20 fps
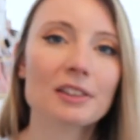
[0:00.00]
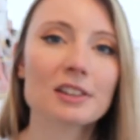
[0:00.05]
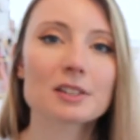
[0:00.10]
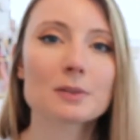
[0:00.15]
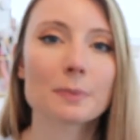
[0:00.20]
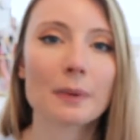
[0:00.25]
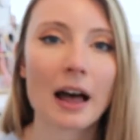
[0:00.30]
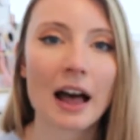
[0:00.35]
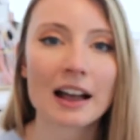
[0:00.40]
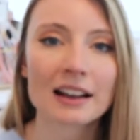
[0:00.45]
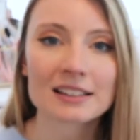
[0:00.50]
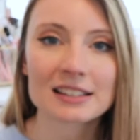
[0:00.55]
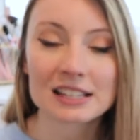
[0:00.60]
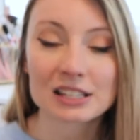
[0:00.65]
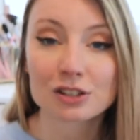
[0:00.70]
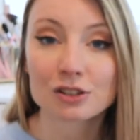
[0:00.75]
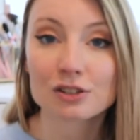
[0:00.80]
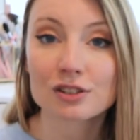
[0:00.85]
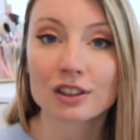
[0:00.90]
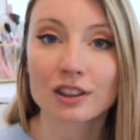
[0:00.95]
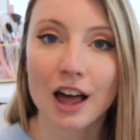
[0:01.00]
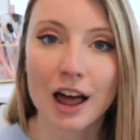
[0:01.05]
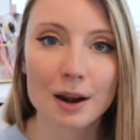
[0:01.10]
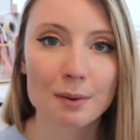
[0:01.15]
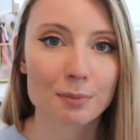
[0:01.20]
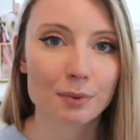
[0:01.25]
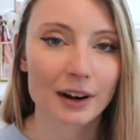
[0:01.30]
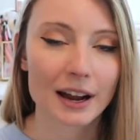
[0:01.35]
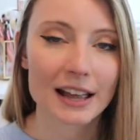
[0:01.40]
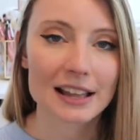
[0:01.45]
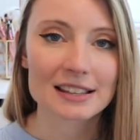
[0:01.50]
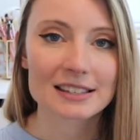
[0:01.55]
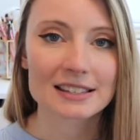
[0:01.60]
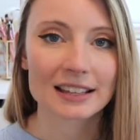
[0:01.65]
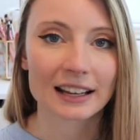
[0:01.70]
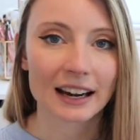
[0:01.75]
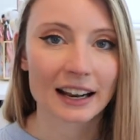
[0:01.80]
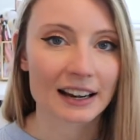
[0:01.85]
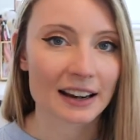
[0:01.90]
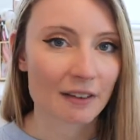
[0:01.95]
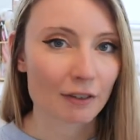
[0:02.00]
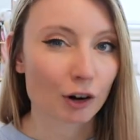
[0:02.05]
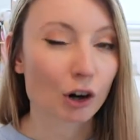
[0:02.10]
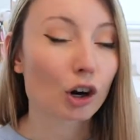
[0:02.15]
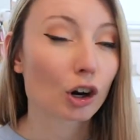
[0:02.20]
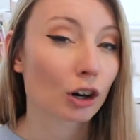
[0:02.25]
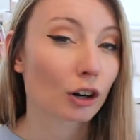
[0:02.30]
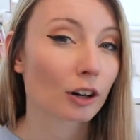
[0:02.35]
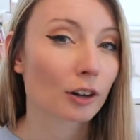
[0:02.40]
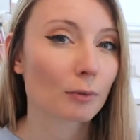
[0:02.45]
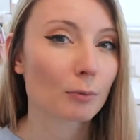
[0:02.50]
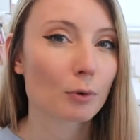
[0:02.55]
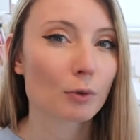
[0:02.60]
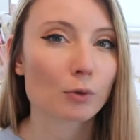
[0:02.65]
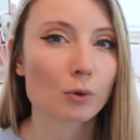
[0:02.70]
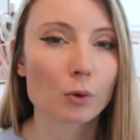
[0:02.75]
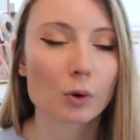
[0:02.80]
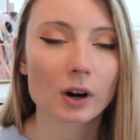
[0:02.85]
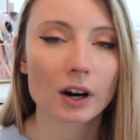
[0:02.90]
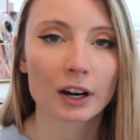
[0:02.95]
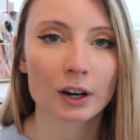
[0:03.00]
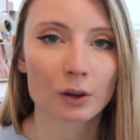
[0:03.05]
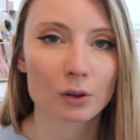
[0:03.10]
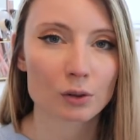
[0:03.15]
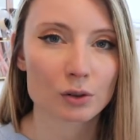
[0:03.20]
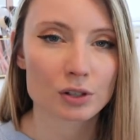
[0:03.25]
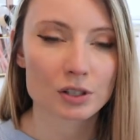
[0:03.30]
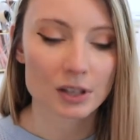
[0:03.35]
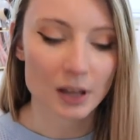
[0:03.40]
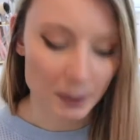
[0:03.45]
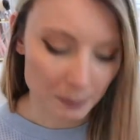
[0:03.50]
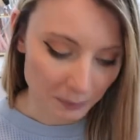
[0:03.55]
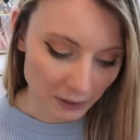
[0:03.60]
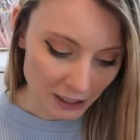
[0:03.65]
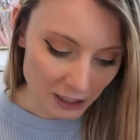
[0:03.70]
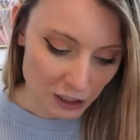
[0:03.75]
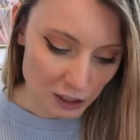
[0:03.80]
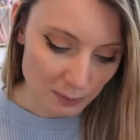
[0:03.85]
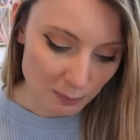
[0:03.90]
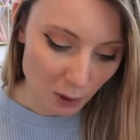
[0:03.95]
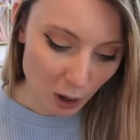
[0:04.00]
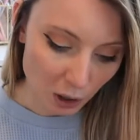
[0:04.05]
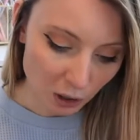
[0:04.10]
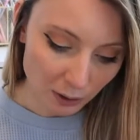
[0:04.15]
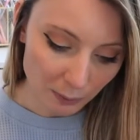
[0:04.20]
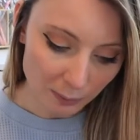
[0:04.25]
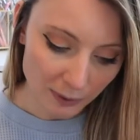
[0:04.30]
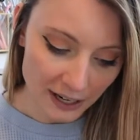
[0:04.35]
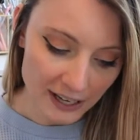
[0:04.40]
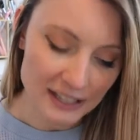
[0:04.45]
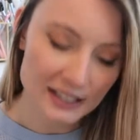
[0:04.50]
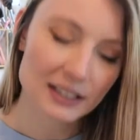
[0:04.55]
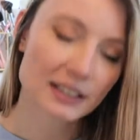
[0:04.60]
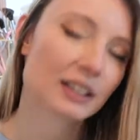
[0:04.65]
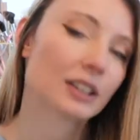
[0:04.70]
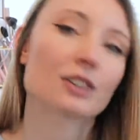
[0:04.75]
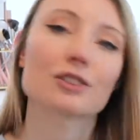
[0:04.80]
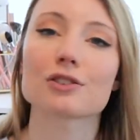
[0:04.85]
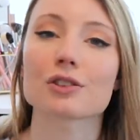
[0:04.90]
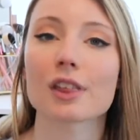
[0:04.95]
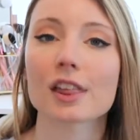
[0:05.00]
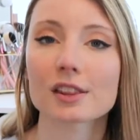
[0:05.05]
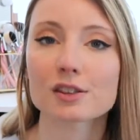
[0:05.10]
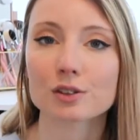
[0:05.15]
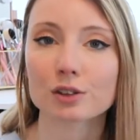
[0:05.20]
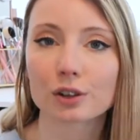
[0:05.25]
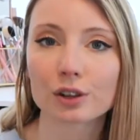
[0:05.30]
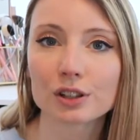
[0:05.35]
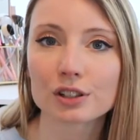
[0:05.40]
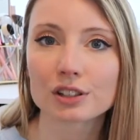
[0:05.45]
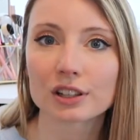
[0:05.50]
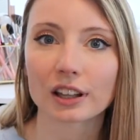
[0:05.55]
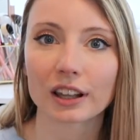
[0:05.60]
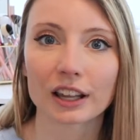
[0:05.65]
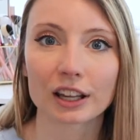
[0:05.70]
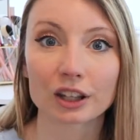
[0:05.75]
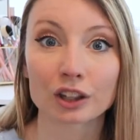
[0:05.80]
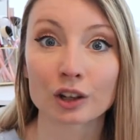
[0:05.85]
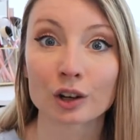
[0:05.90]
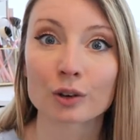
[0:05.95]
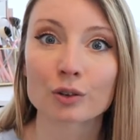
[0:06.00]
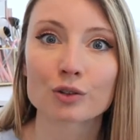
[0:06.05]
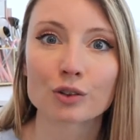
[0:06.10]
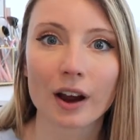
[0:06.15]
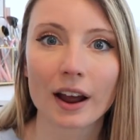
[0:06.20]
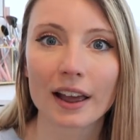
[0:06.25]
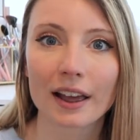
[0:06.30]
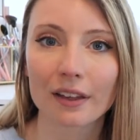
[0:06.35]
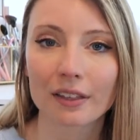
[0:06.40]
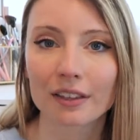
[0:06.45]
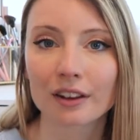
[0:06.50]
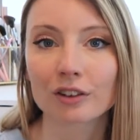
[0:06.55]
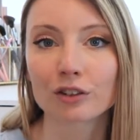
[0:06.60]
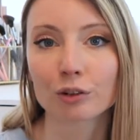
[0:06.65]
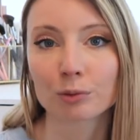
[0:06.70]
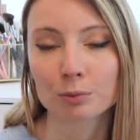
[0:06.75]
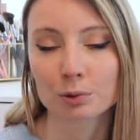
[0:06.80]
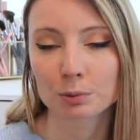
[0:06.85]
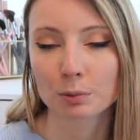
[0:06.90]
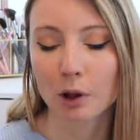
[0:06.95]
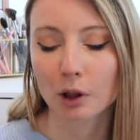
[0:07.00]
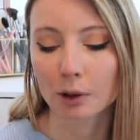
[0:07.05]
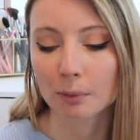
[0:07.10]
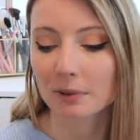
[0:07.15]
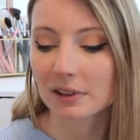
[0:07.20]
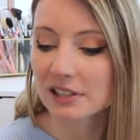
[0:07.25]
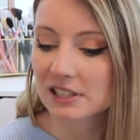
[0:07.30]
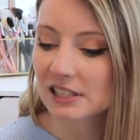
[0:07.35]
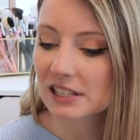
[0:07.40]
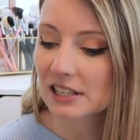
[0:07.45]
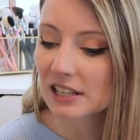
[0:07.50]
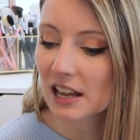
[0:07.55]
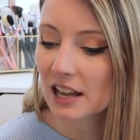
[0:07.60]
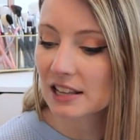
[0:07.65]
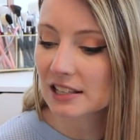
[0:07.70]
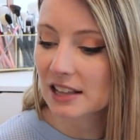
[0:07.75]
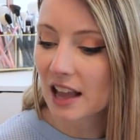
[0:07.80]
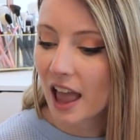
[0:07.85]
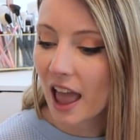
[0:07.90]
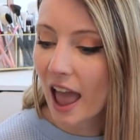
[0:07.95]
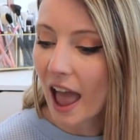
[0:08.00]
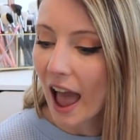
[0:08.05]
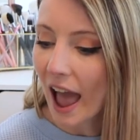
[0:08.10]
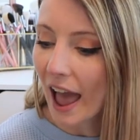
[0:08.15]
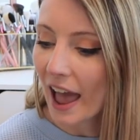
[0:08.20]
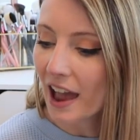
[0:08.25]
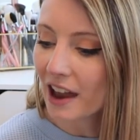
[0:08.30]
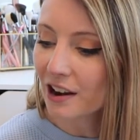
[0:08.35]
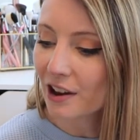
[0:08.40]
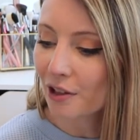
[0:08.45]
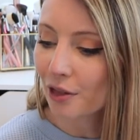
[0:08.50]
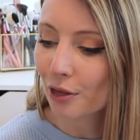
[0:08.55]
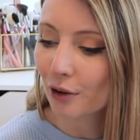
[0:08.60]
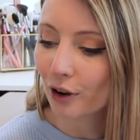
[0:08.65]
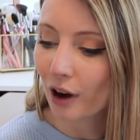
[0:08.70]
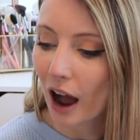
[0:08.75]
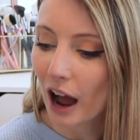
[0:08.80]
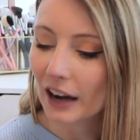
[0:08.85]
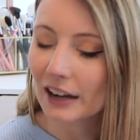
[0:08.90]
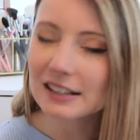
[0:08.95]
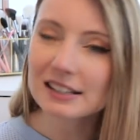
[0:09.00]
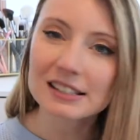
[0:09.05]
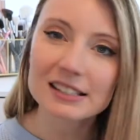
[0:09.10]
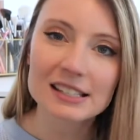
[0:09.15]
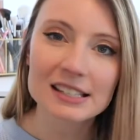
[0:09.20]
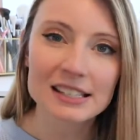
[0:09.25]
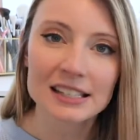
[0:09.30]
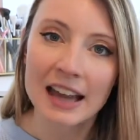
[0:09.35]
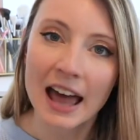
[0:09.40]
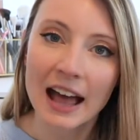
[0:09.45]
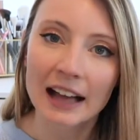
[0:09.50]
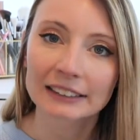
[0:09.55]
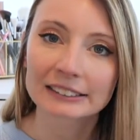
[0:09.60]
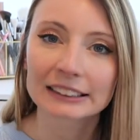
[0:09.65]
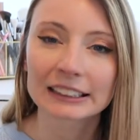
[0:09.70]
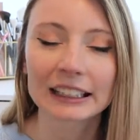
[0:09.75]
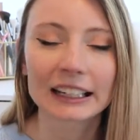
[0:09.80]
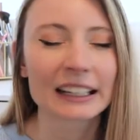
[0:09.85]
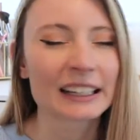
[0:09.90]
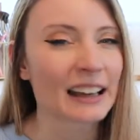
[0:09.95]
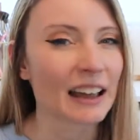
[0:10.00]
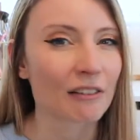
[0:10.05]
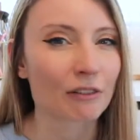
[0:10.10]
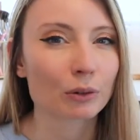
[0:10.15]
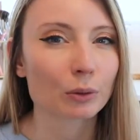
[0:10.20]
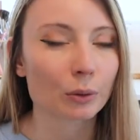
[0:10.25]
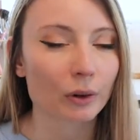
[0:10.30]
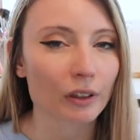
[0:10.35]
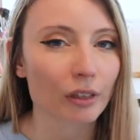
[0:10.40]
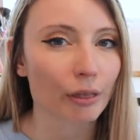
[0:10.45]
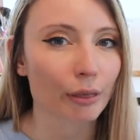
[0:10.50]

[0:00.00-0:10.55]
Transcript: this box is there's a lot of brands that I never heard of before. I know there's some like smaller brands in here, so that's good to like, you know, try out things from smaller businesses. And they're honestly snacks that I never would have